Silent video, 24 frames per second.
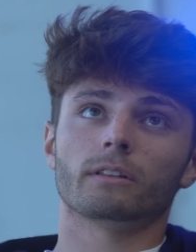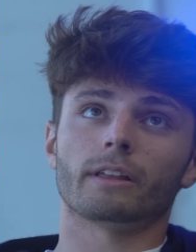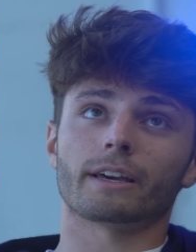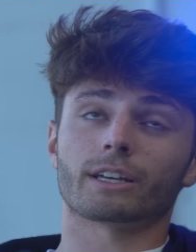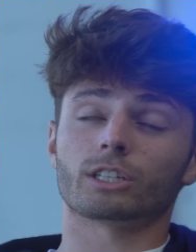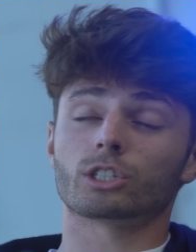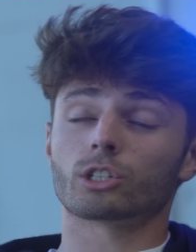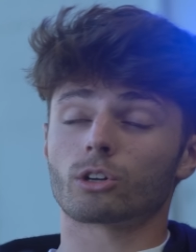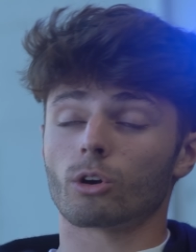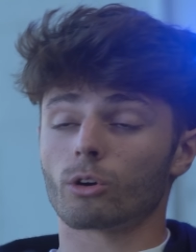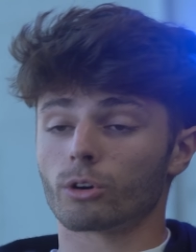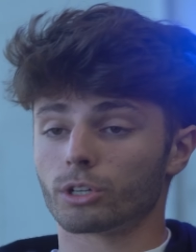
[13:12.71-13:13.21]

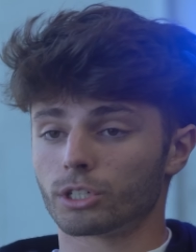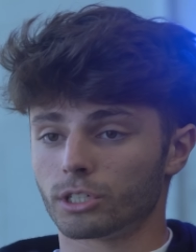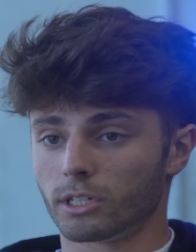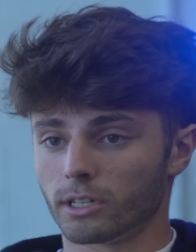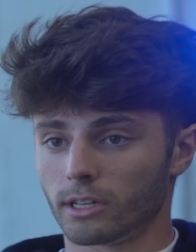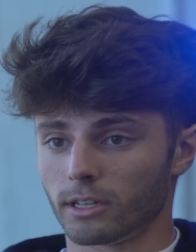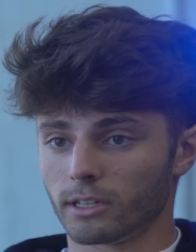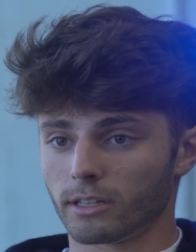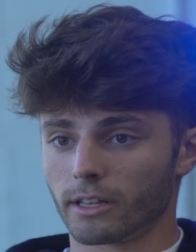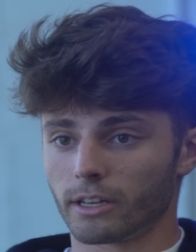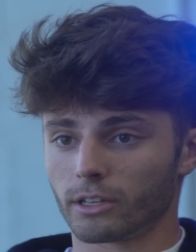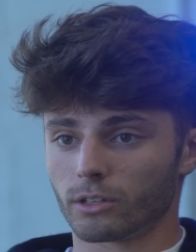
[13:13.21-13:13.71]
like
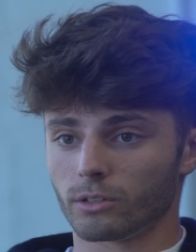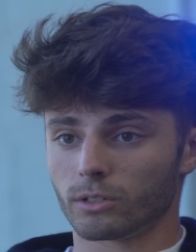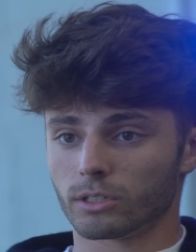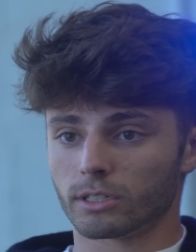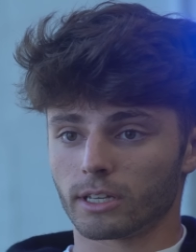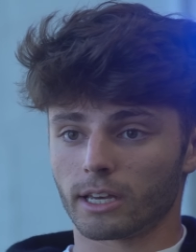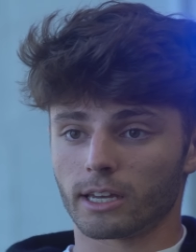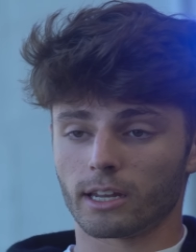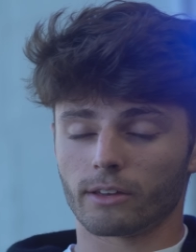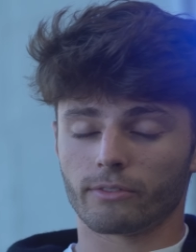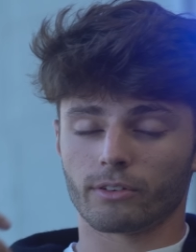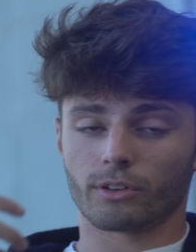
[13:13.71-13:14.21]
scarcity, like you
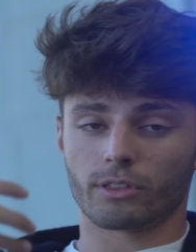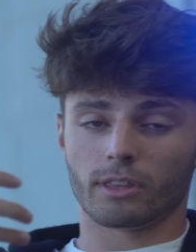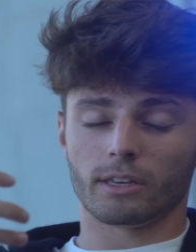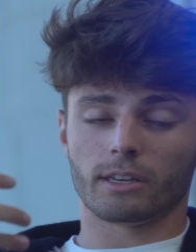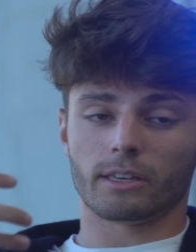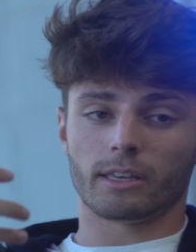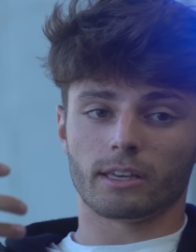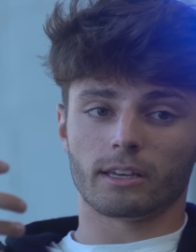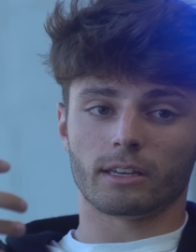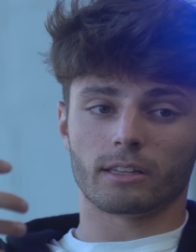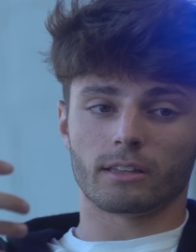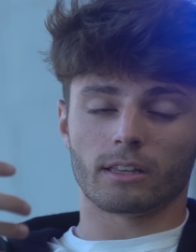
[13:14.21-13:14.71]
said, if you're
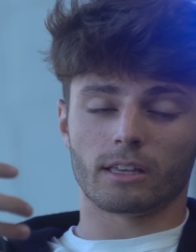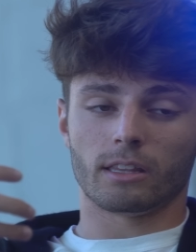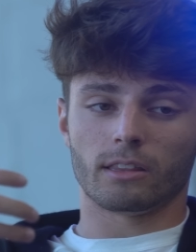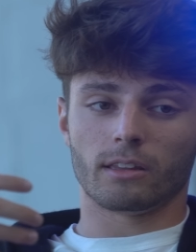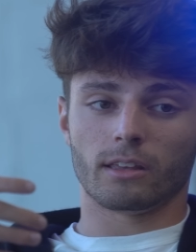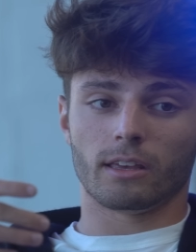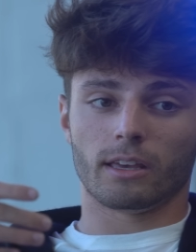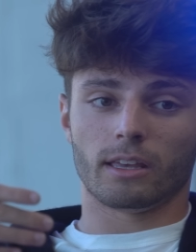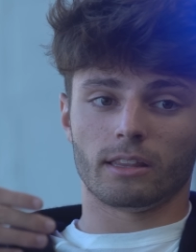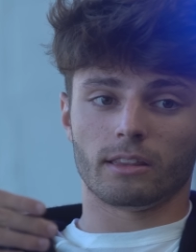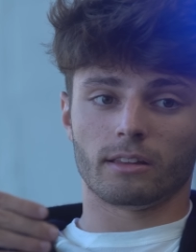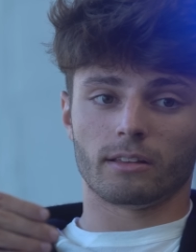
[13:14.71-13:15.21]
thinking
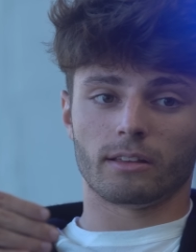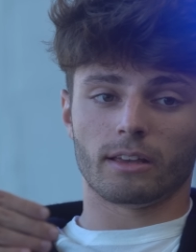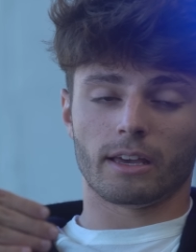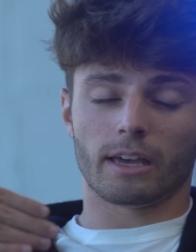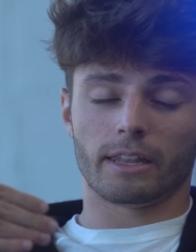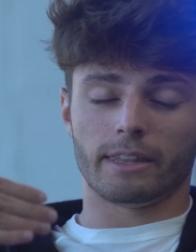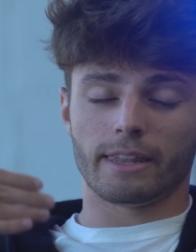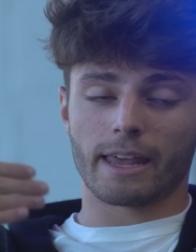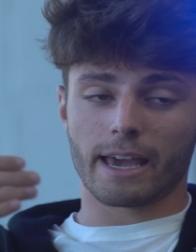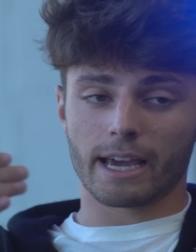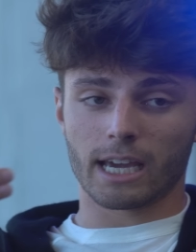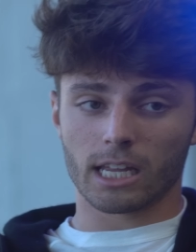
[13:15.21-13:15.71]
in, in
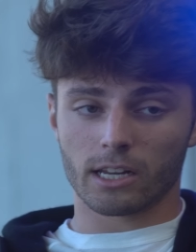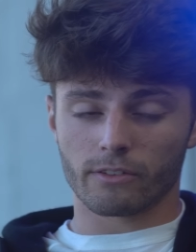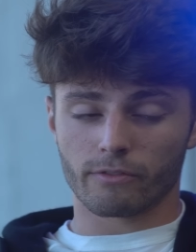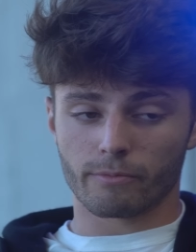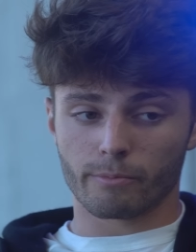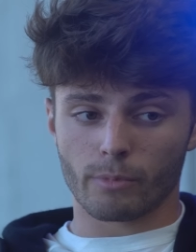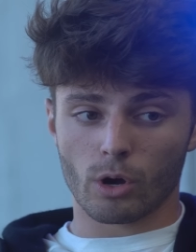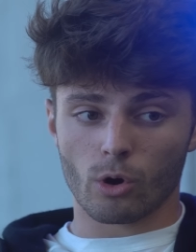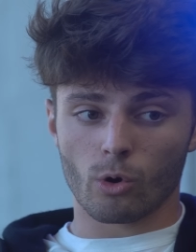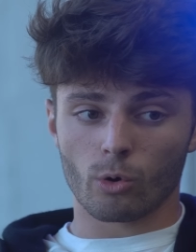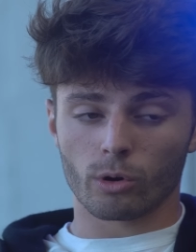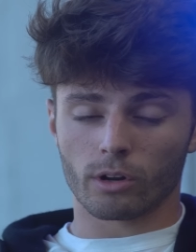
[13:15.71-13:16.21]
a
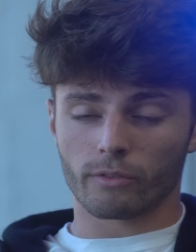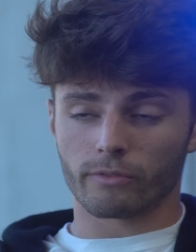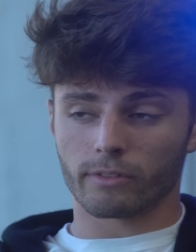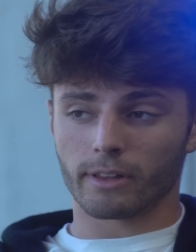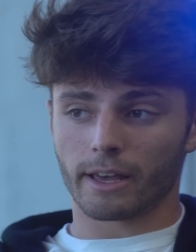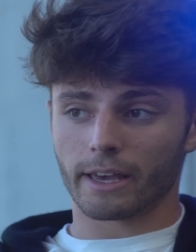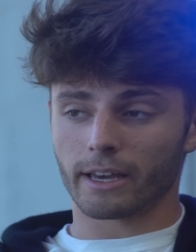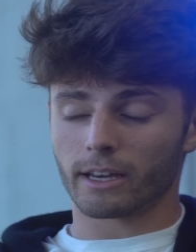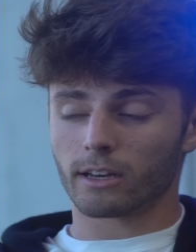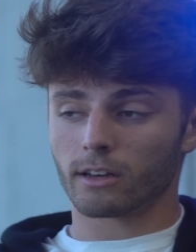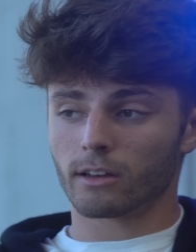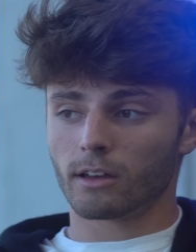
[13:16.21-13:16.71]
negative mode of
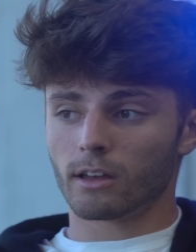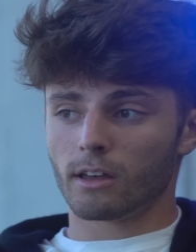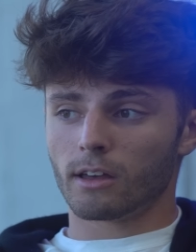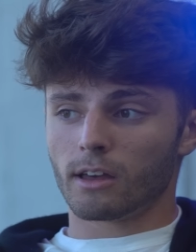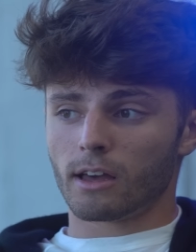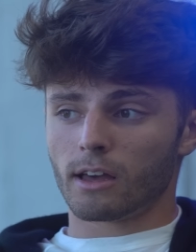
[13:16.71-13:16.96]
like,